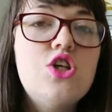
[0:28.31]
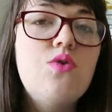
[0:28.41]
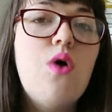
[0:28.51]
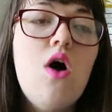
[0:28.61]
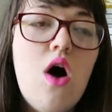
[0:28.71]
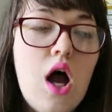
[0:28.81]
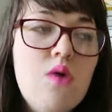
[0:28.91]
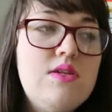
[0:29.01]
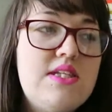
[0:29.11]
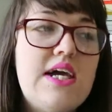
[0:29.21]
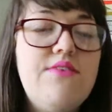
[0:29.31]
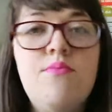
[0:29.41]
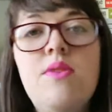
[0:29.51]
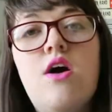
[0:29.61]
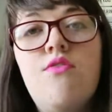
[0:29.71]
so I would say
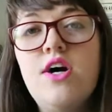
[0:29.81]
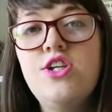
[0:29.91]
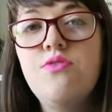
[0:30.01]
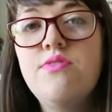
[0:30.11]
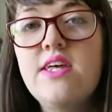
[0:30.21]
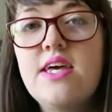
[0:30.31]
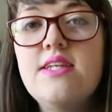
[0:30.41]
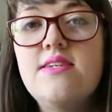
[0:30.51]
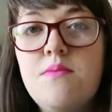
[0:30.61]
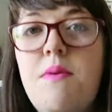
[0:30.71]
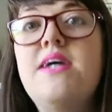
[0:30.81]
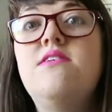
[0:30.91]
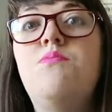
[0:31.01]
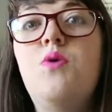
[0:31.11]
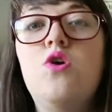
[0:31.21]
from the off I don't think it's the
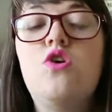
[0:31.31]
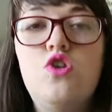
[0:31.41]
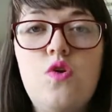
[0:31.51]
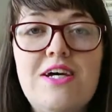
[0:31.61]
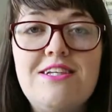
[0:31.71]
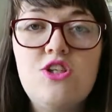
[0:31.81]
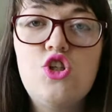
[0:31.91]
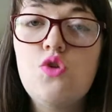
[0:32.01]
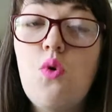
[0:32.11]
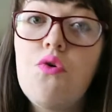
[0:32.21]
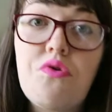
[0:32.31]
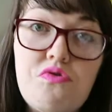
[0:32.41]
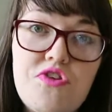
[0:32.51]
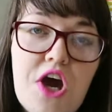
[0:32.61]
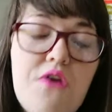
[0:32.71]
best book to listen to on
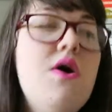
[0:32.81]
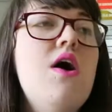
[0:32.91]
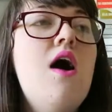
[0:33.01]
audio.